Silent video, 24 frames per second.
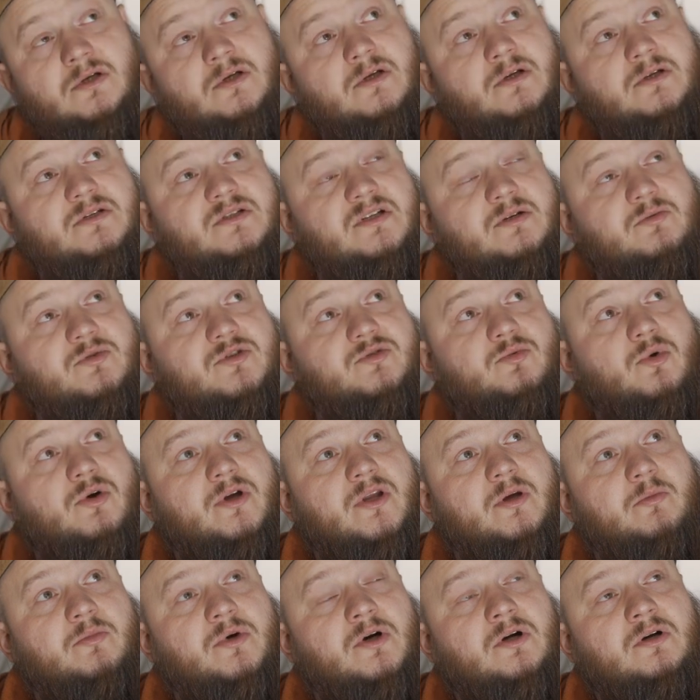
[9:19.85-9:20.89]
I was
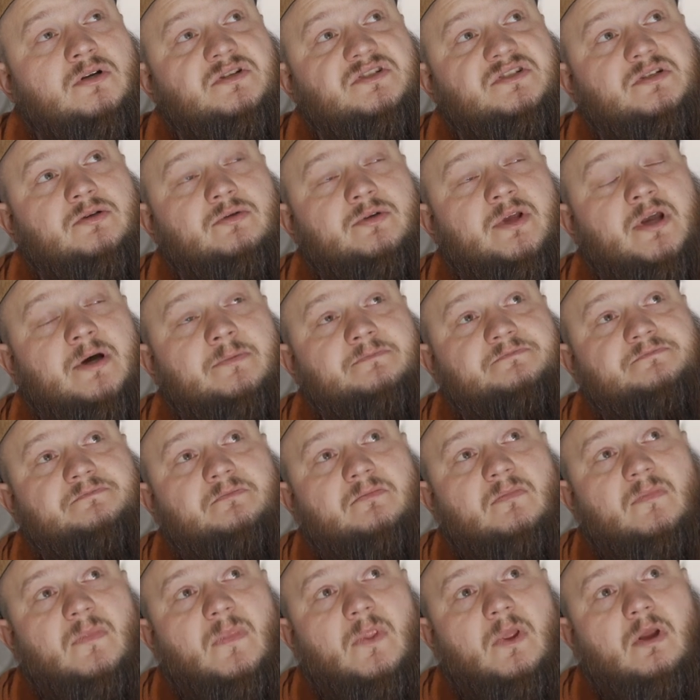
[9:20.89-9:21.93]
walking past, so yeah,
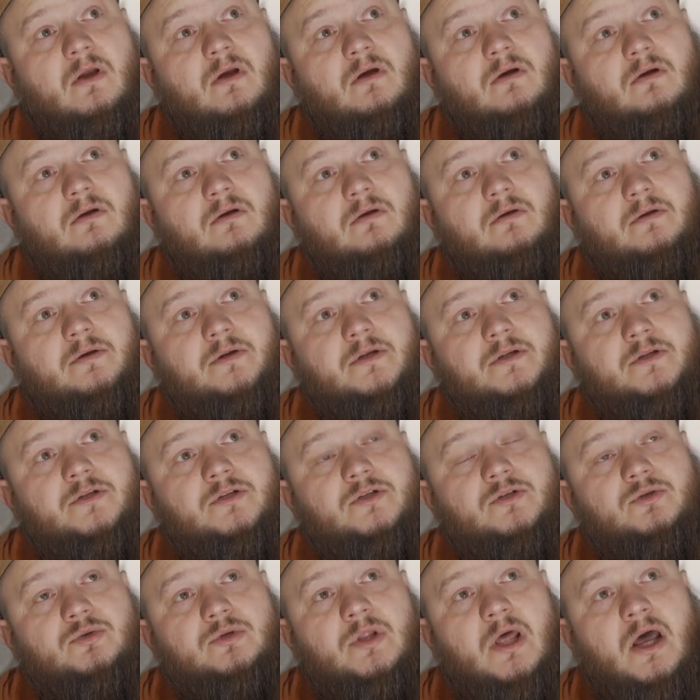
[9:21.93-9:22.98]

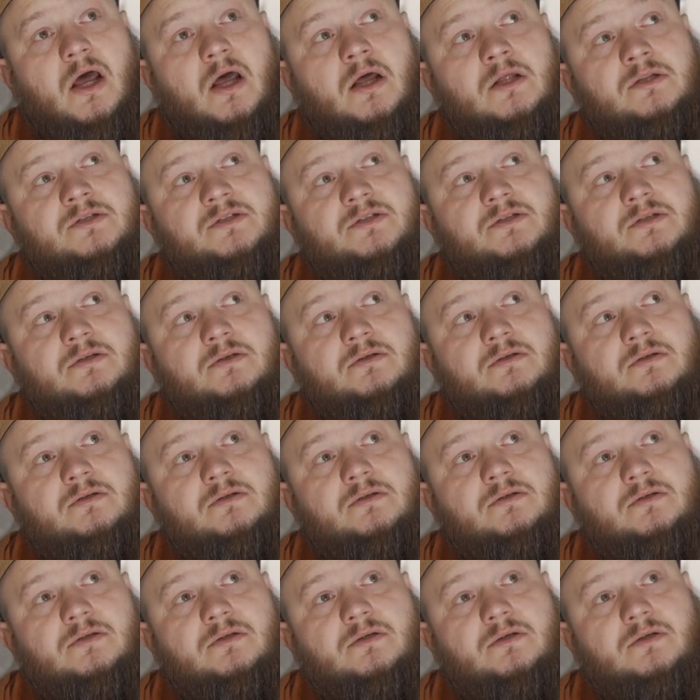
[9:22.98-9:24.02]
do that
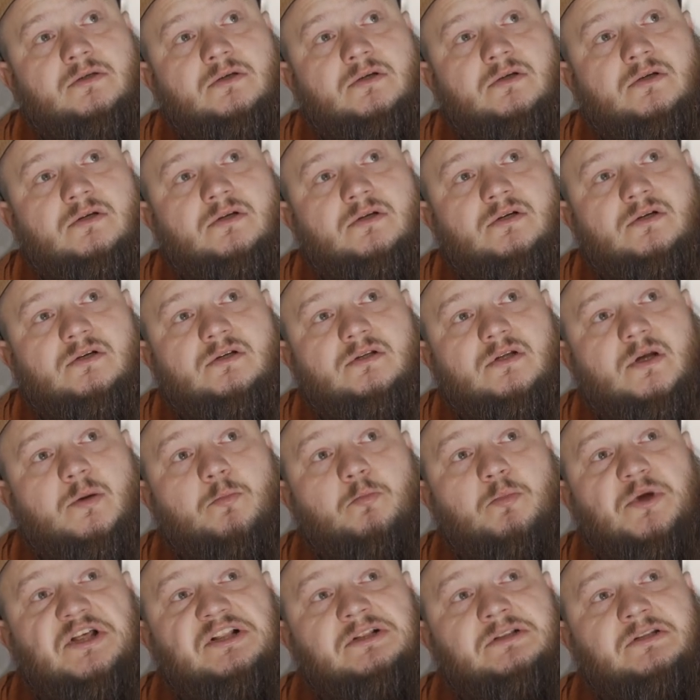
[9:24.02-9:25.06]
and
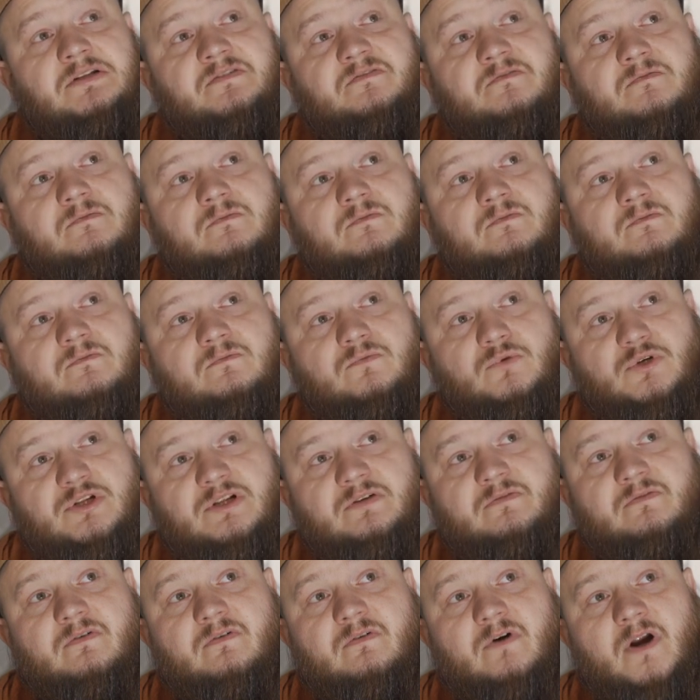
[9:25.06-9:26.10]
build the
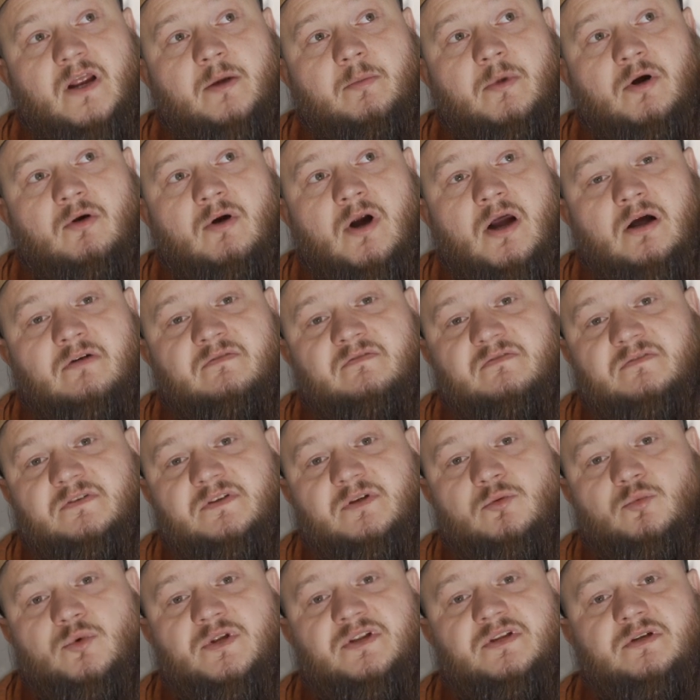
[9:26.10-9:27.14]
wooden frame around for
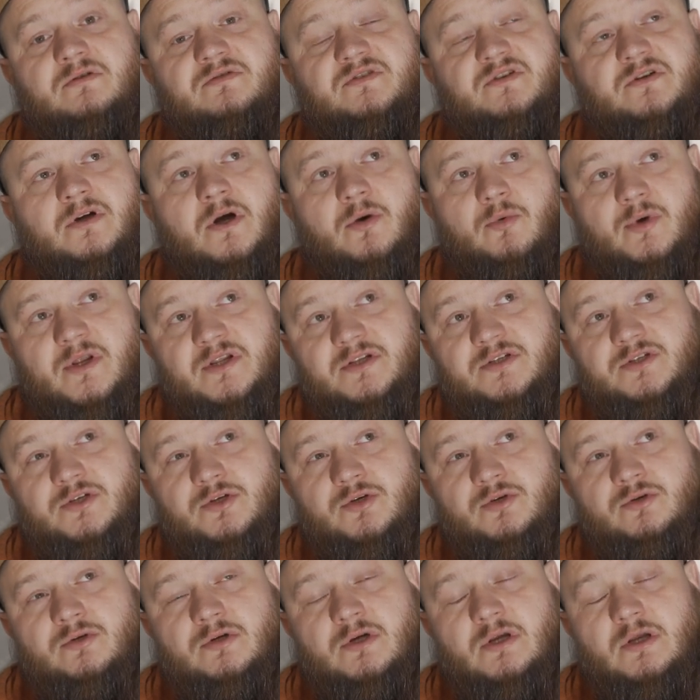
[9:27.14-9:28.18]
the window to go
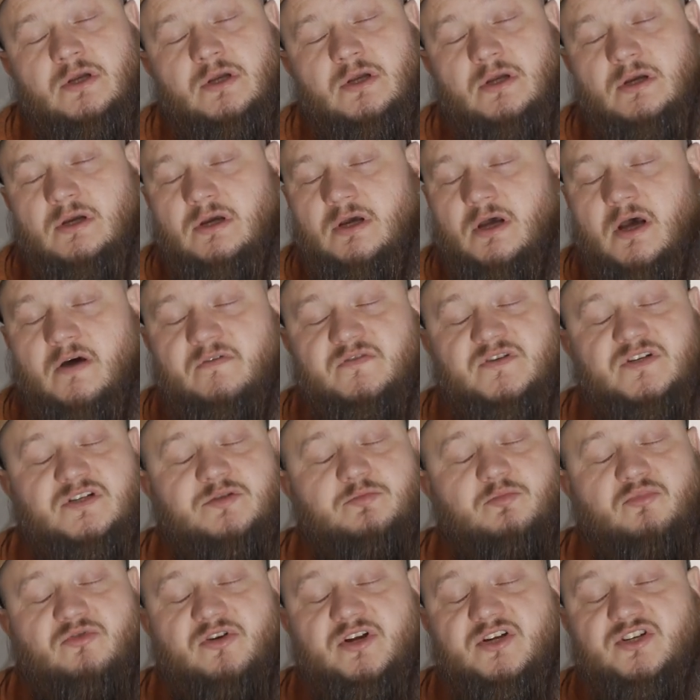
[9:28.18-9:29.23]
into. I've
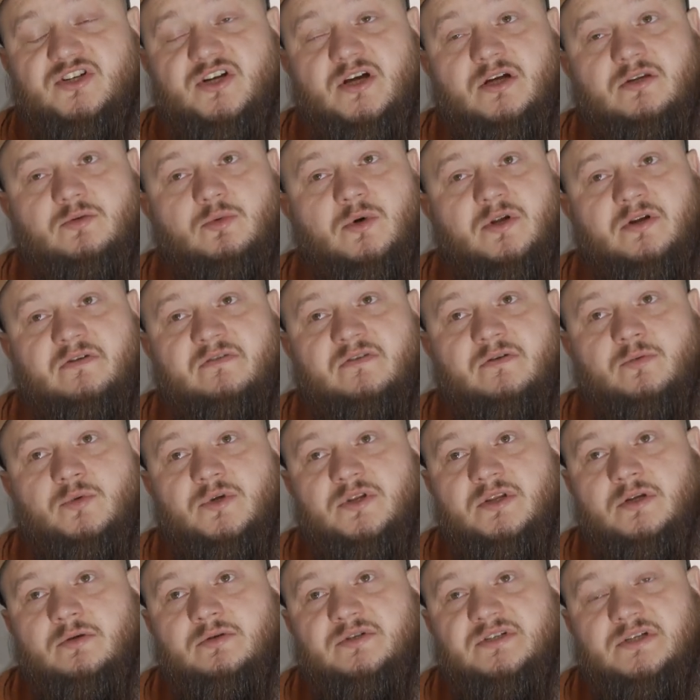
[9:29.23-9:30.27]
just pre-checked one of the
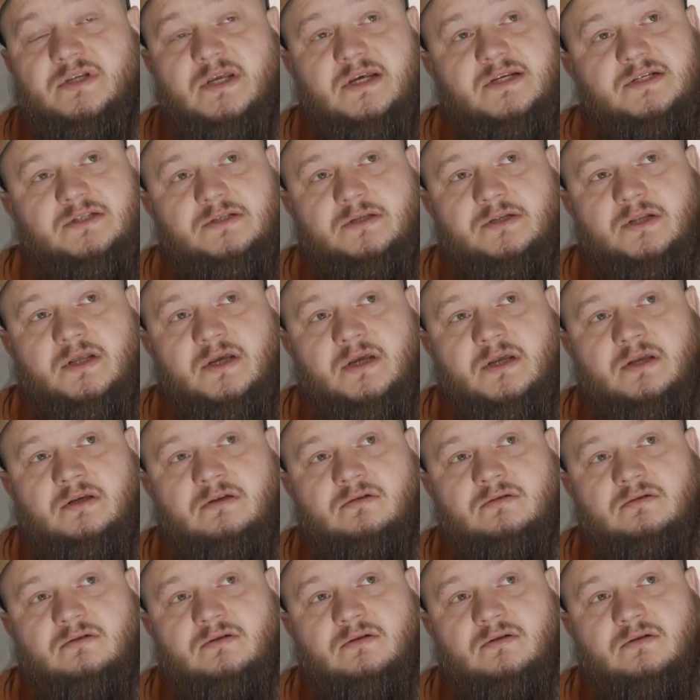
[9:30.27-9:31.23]
windows yesterday